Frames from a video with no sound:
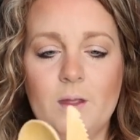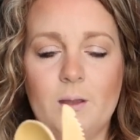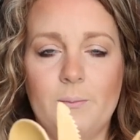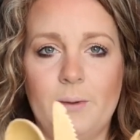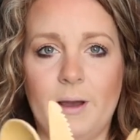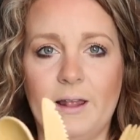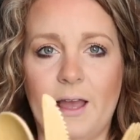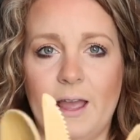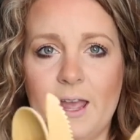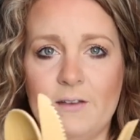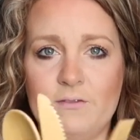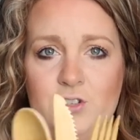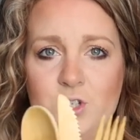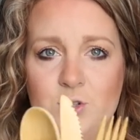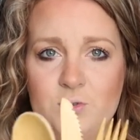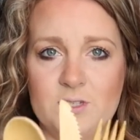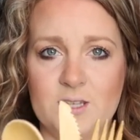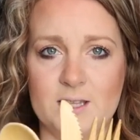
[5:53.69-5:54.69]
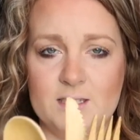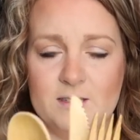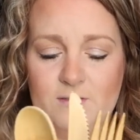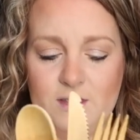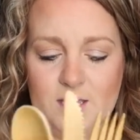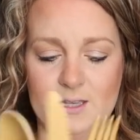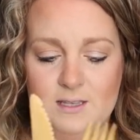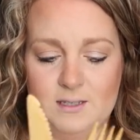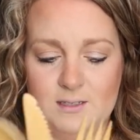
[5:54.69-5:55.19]
but I have 2 sets of
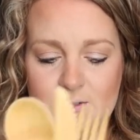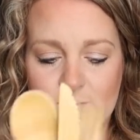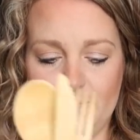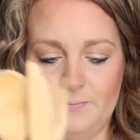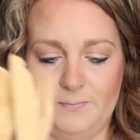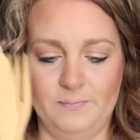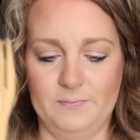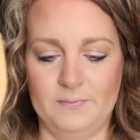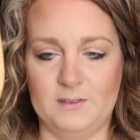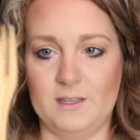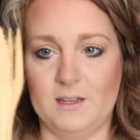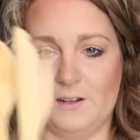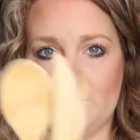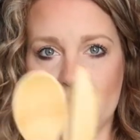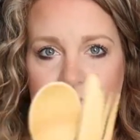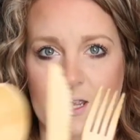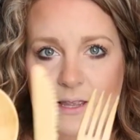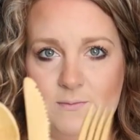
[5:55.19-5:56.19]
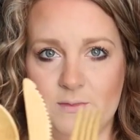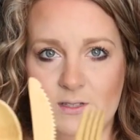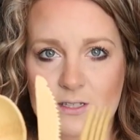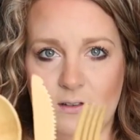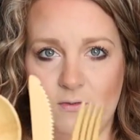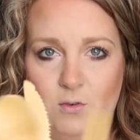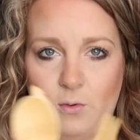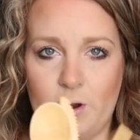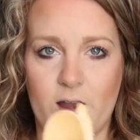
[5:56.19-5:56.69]
these. They're same
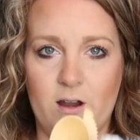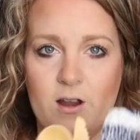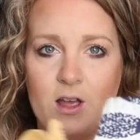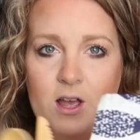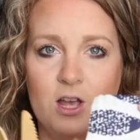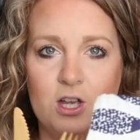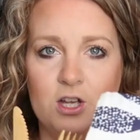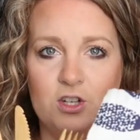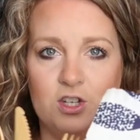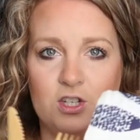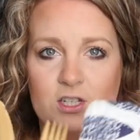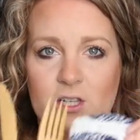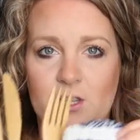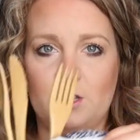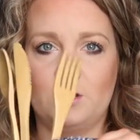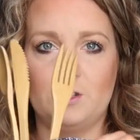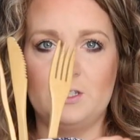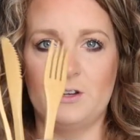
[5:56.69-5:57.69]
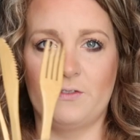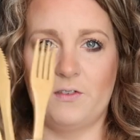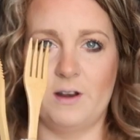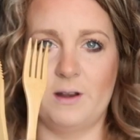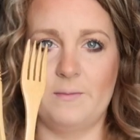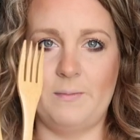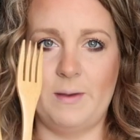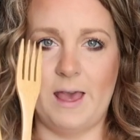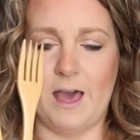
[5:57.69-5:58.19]
silverware, just a little
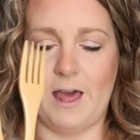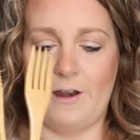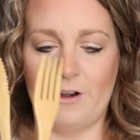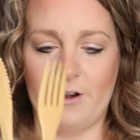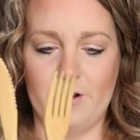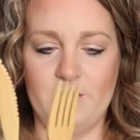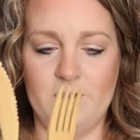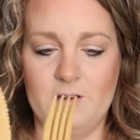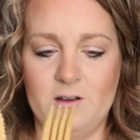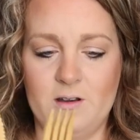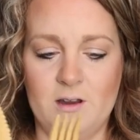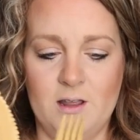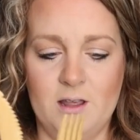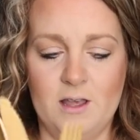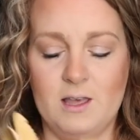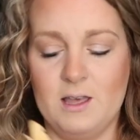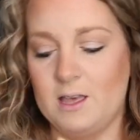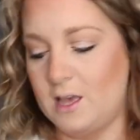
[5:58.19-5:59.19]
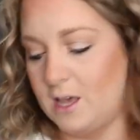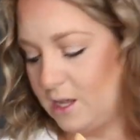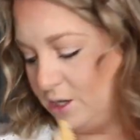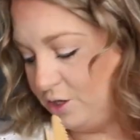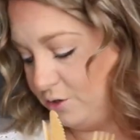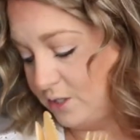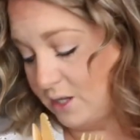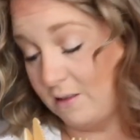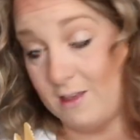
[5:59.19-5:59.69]
different pattern. And can
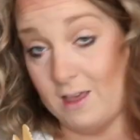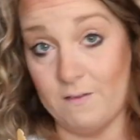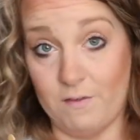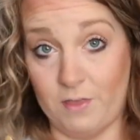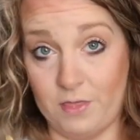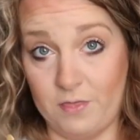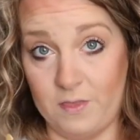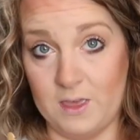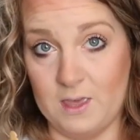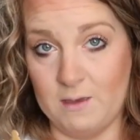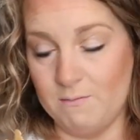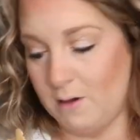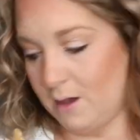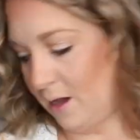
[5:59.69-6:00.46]
you tell I have a theme?